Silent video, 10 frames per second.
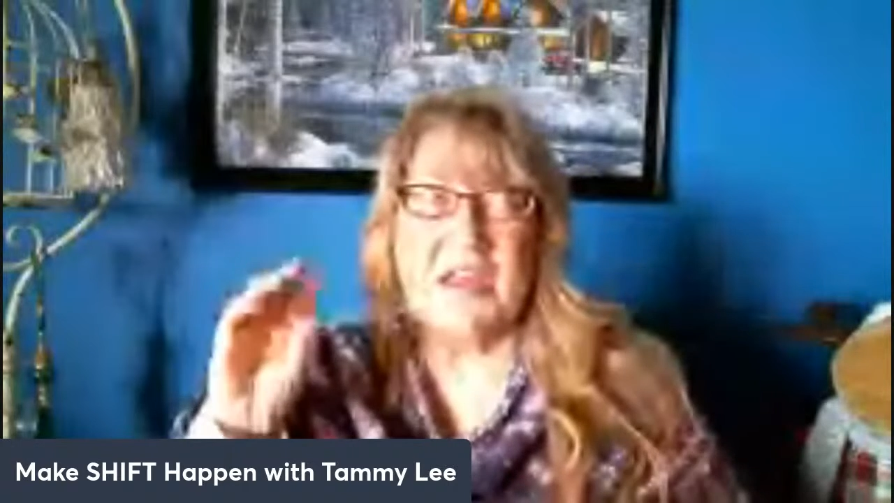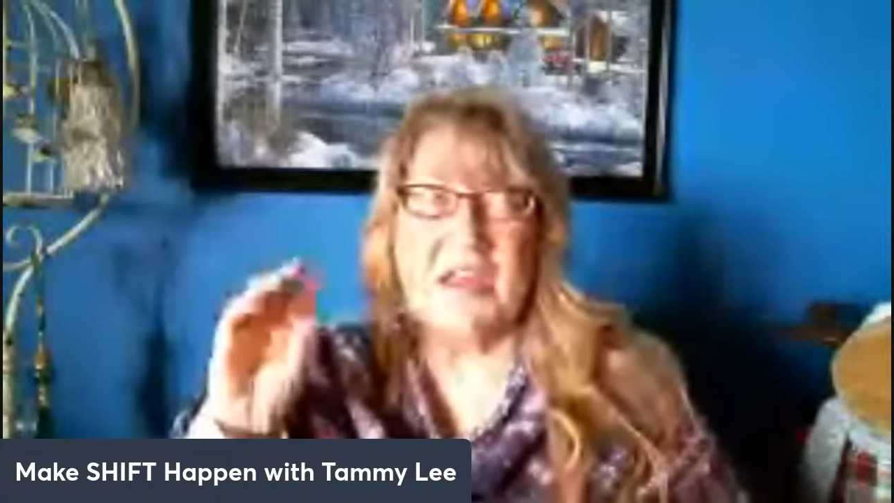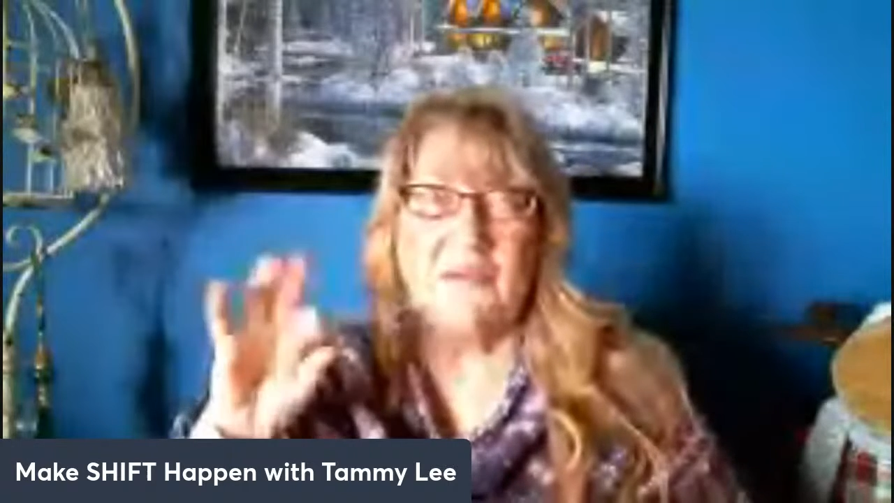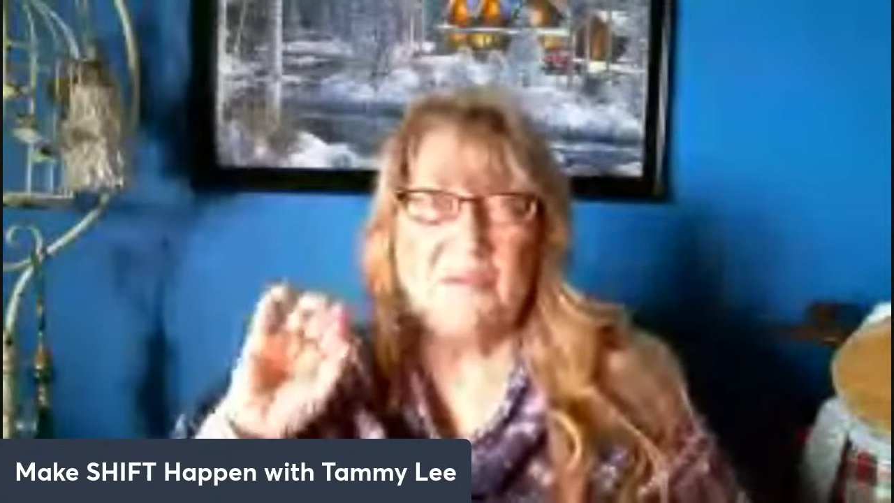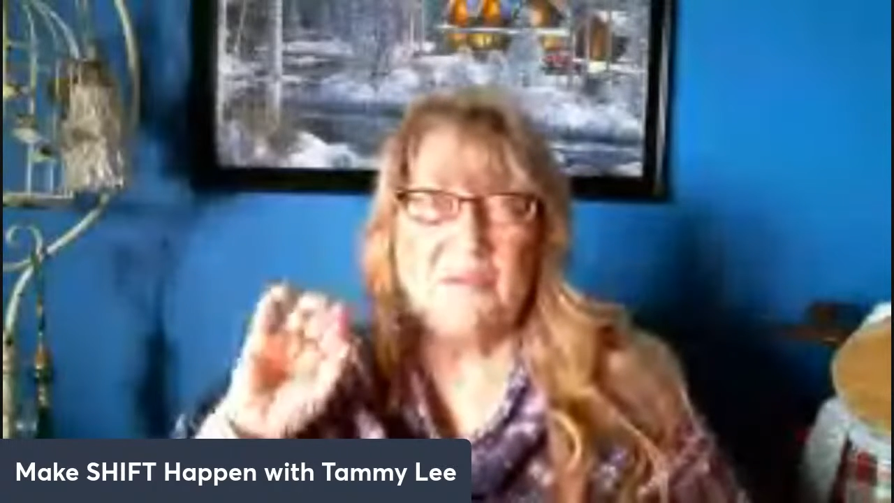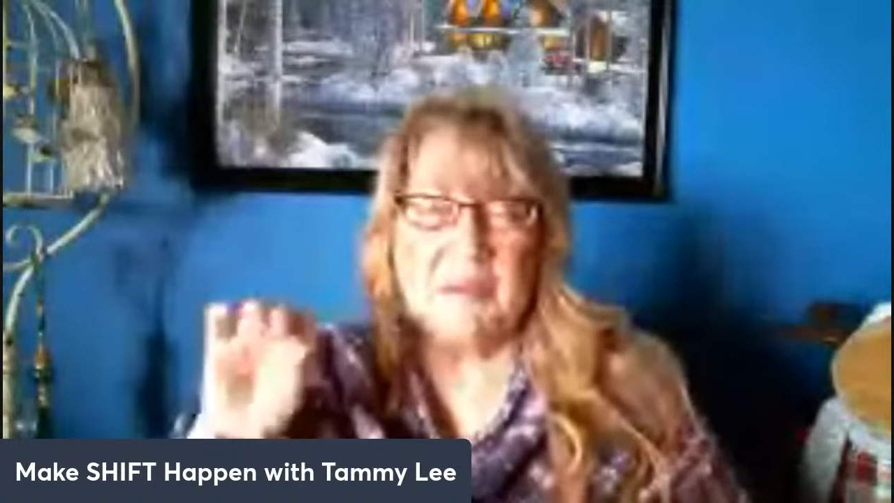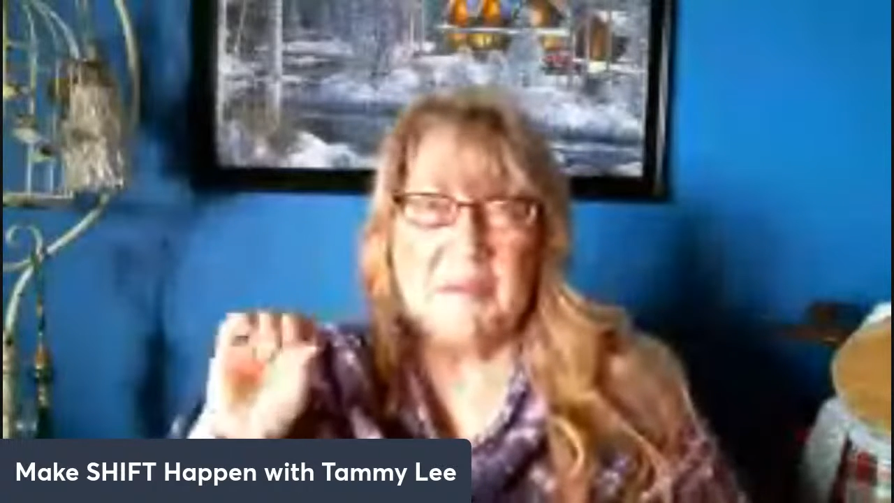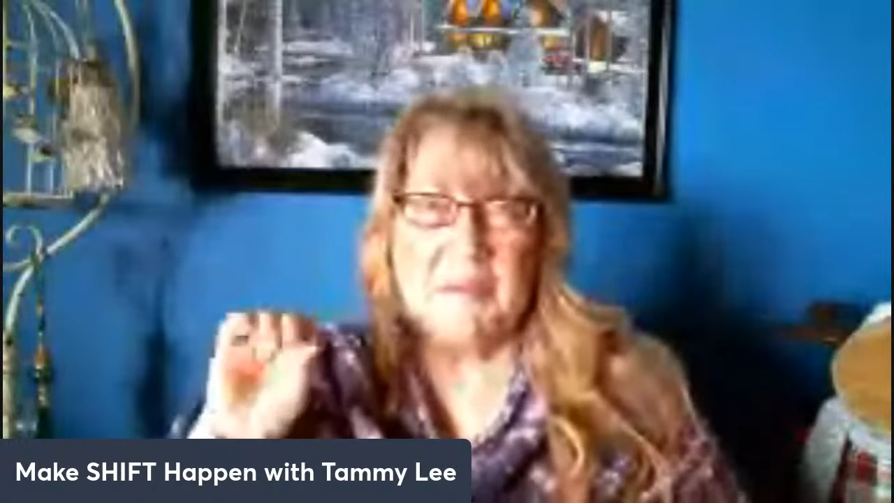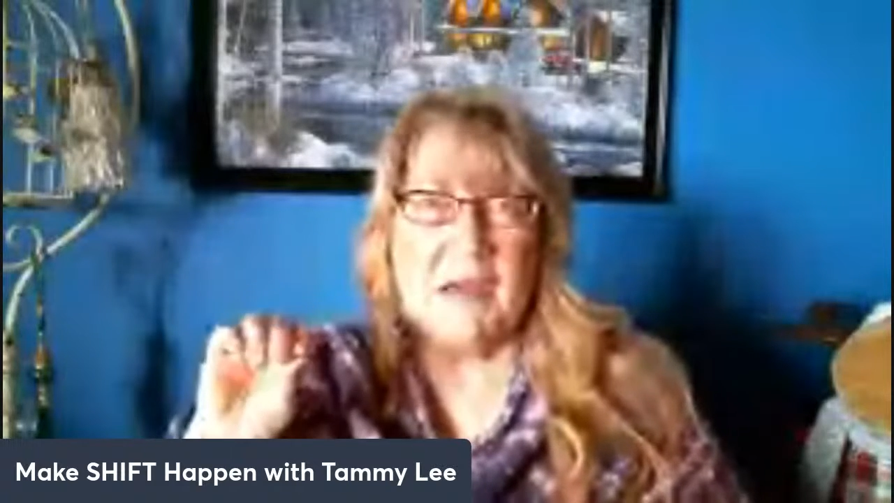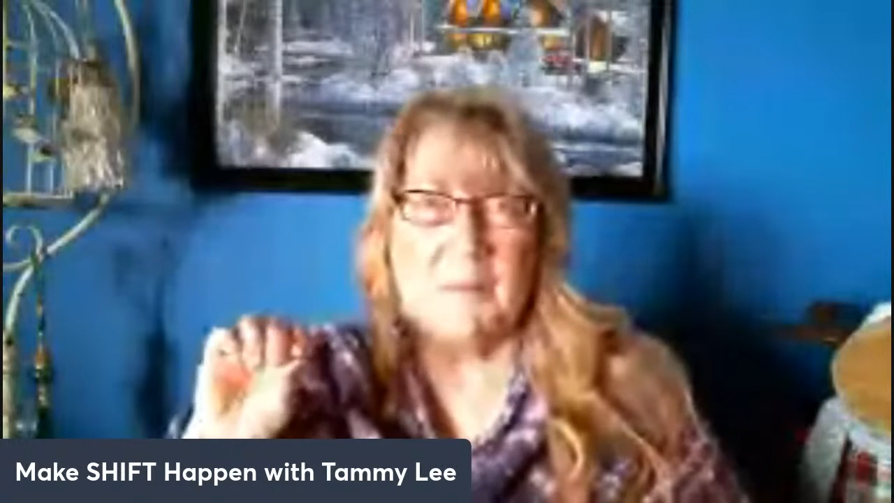Because they
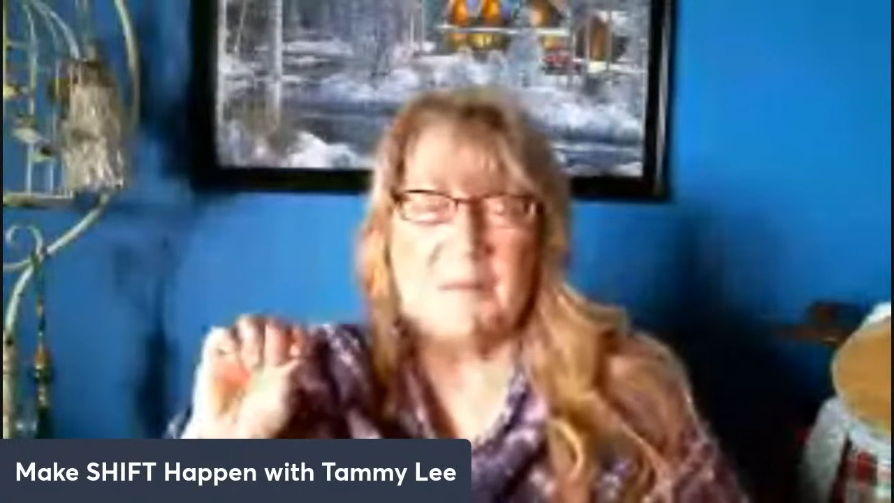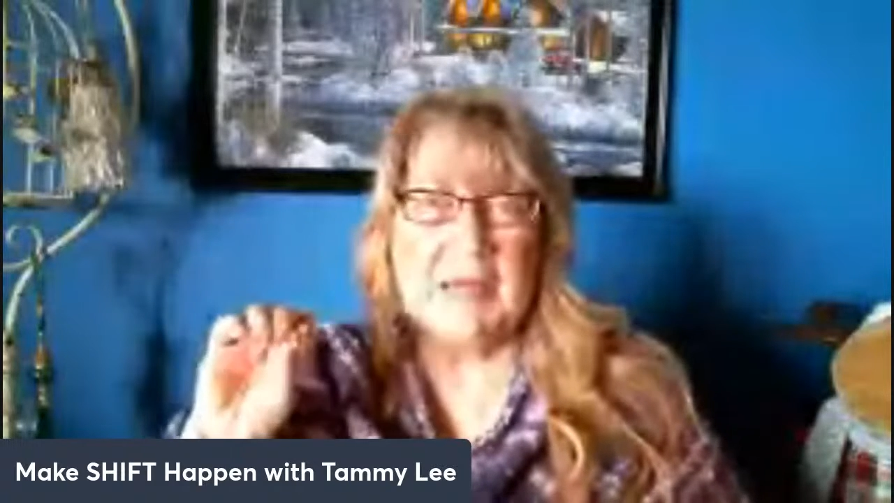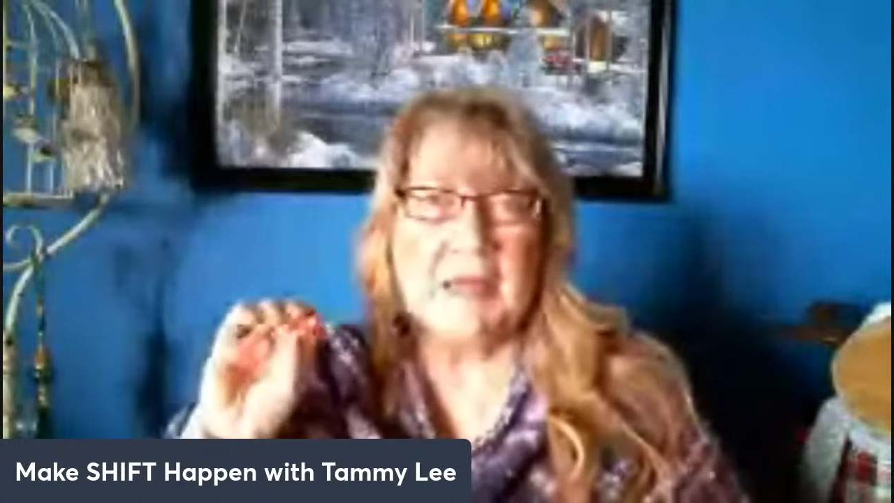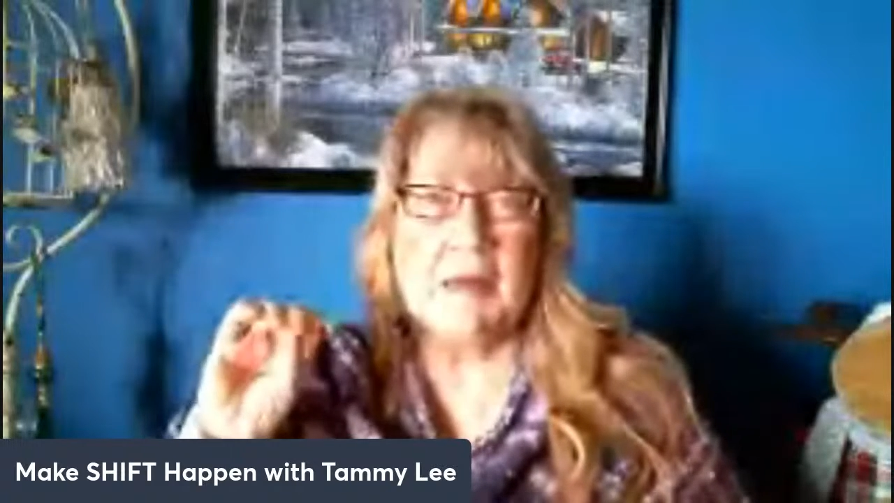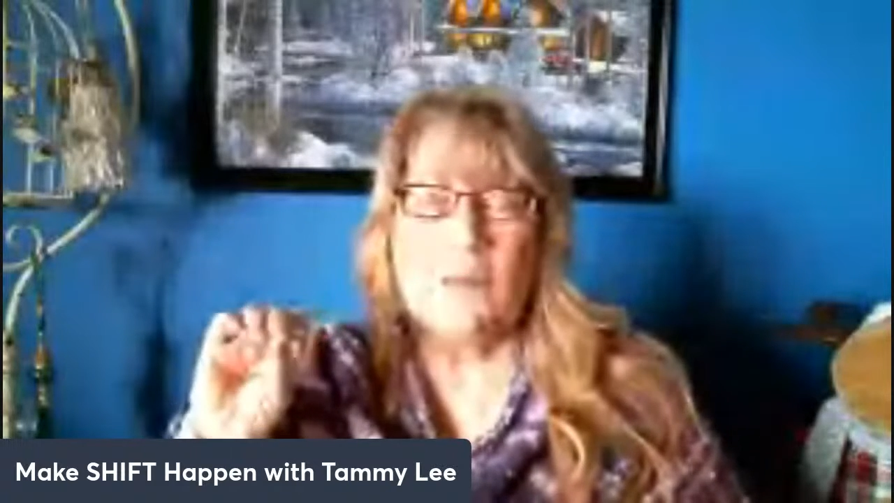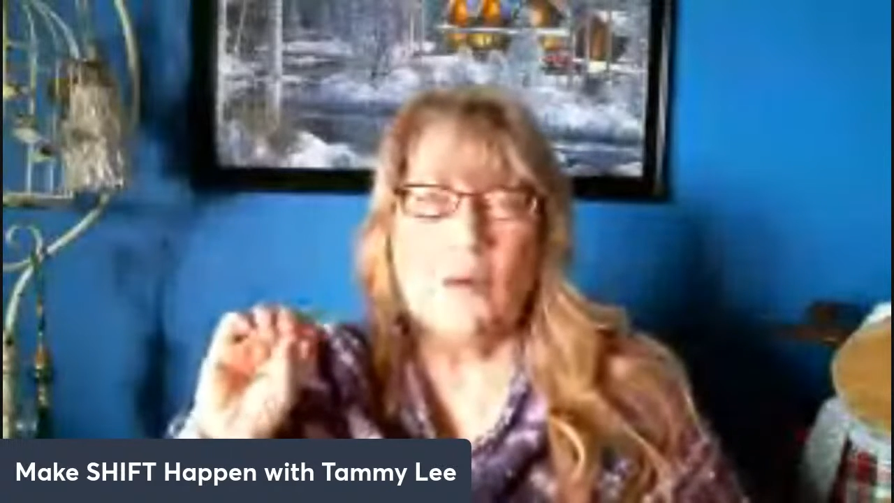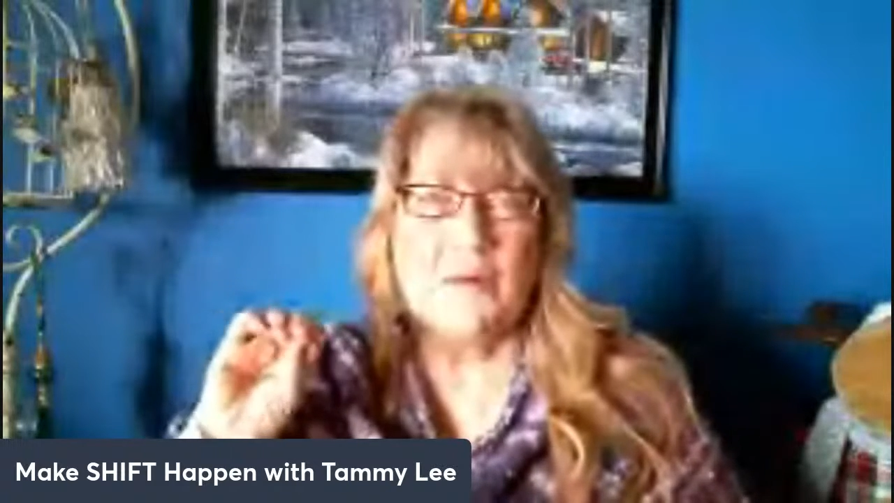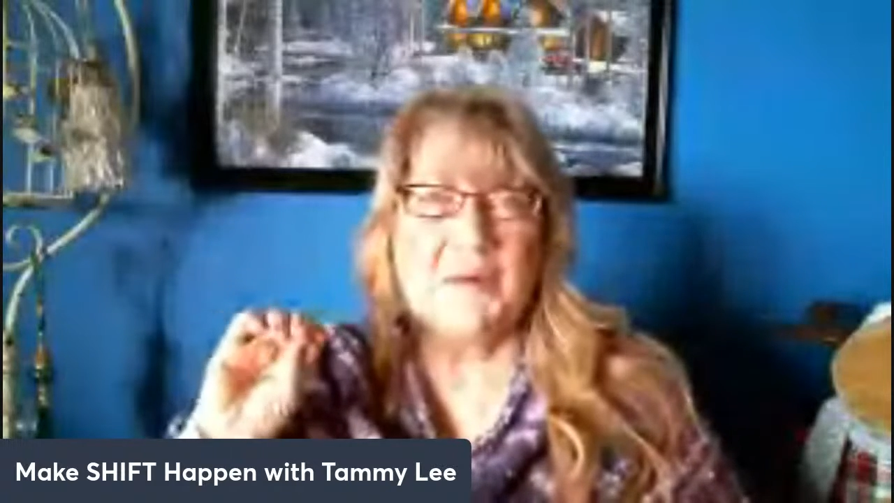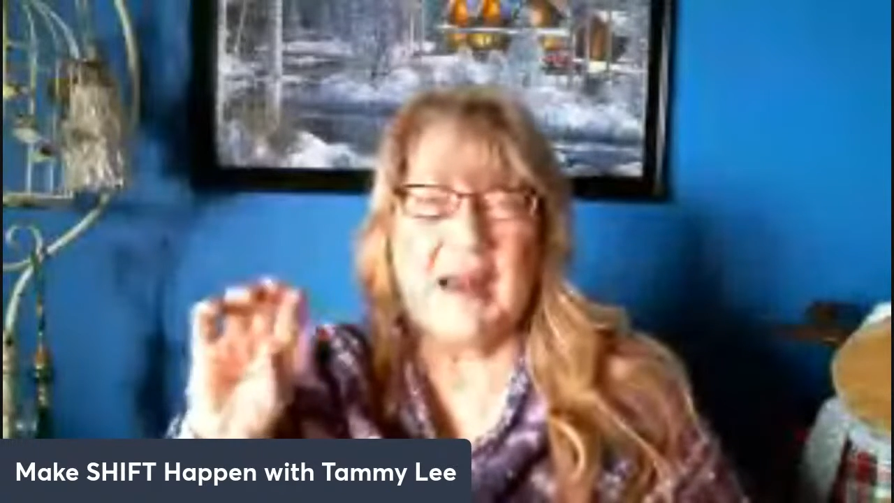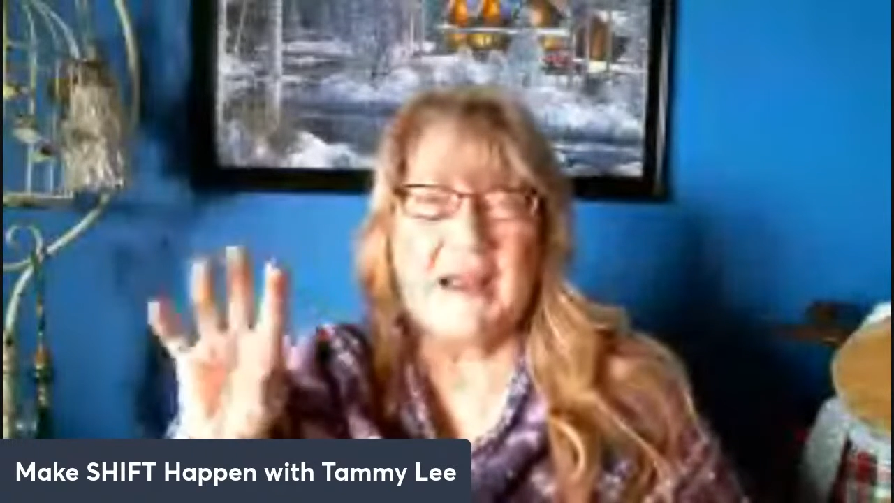couldn't beat me up
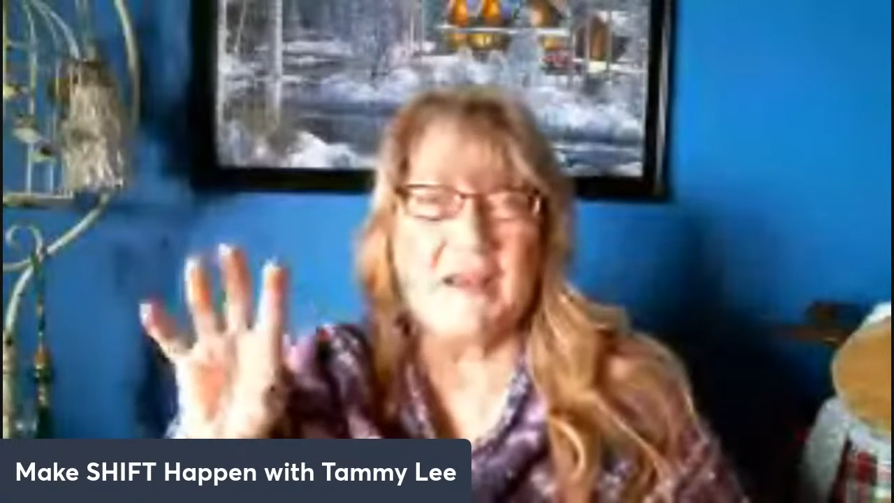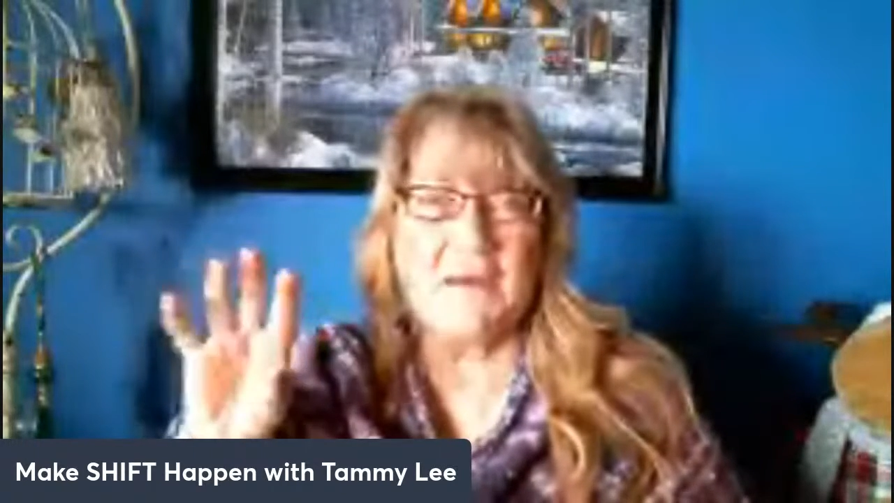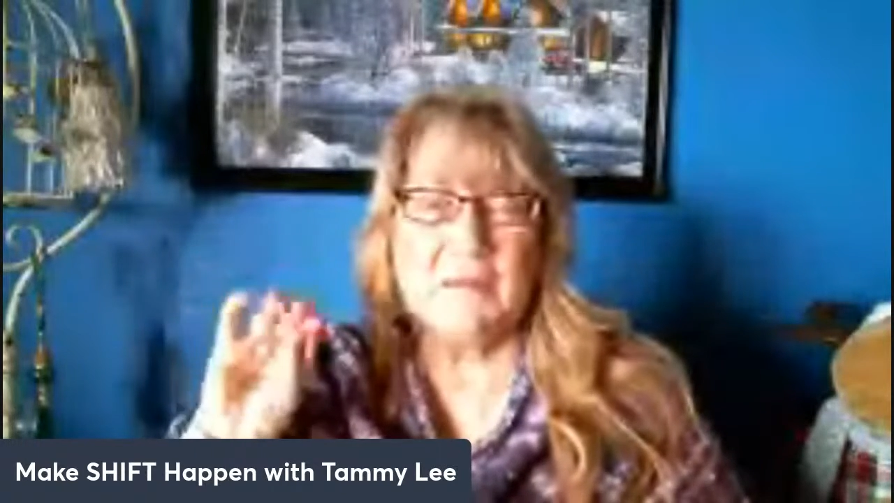any more than